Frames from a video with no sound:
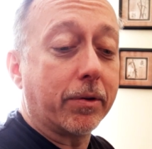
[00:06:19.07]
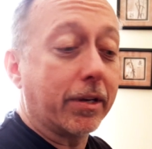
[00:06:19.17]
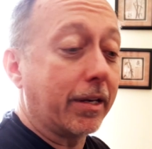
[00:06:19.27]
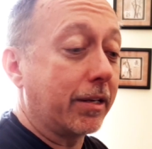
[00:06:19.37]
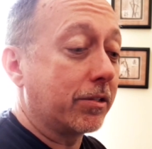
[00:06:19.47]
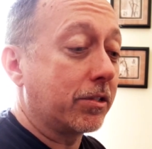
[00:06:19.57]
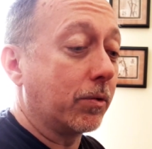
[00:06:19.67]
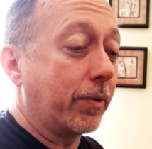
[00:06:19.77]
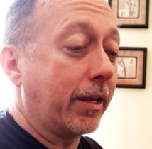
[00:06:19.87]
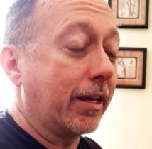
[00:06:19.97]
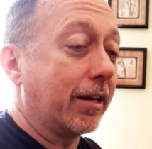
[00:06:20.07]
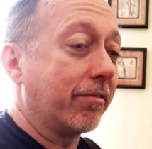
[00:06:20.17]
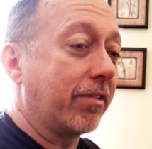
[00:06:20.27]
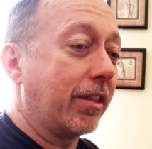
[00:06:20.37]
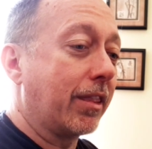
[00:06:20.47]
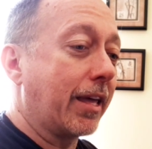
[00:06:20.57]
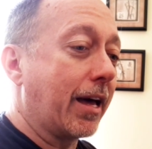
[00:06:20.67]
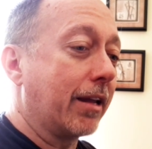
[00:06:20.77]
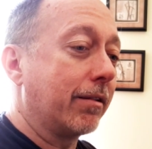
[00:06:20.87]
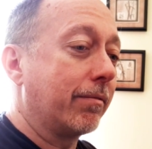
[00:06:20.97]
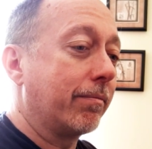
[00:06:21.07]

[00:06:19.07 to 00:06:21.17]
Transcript: Okay, so we have that.